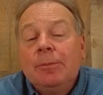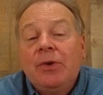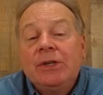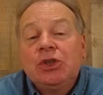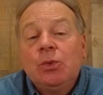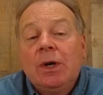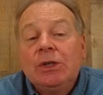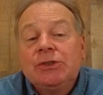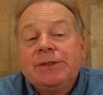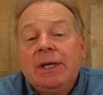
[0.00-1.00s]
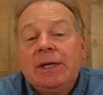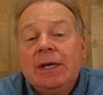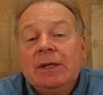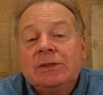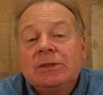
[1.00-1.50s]
pressure washing the
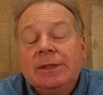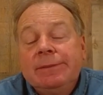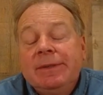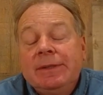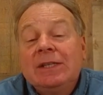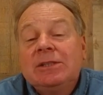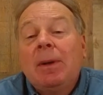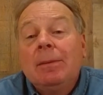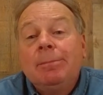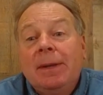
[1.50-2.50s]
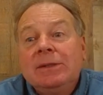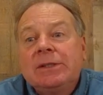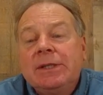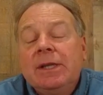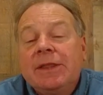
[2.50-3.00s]
house, and that's all
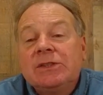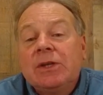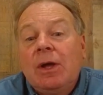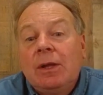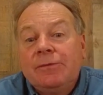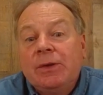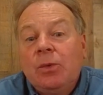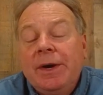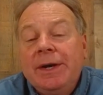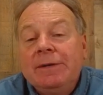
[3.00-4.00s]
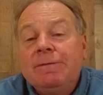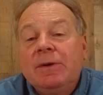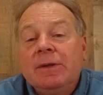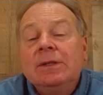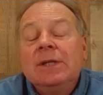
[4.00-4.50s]
required
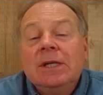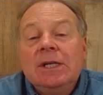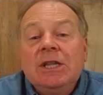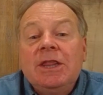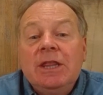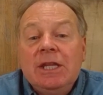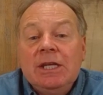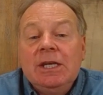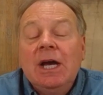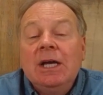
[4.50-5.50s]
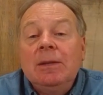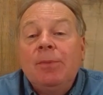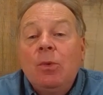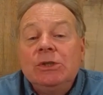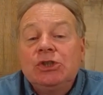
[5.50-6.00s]
for the
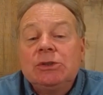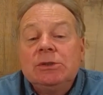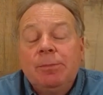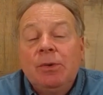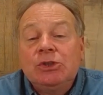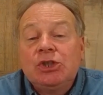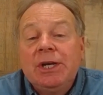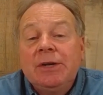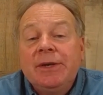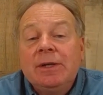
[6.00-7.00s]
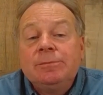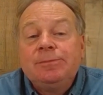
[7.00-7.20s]
porch area.